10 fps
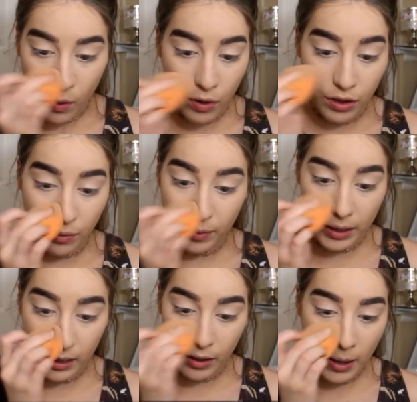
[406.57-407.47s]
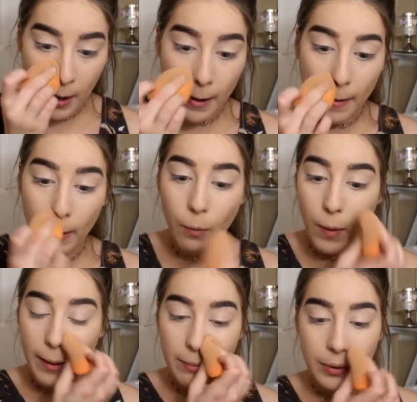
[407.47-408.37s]
with a really
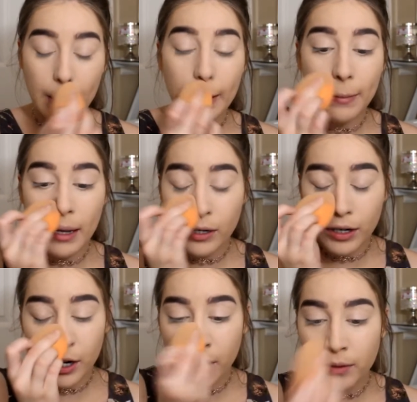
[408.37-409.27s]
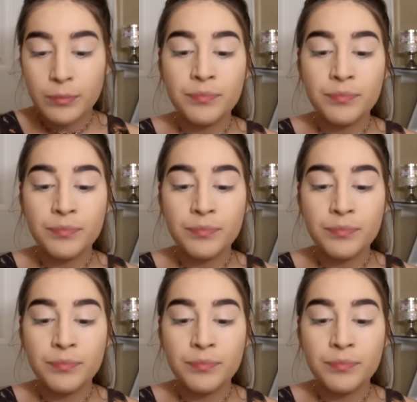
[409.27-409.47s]
wet beauty blender,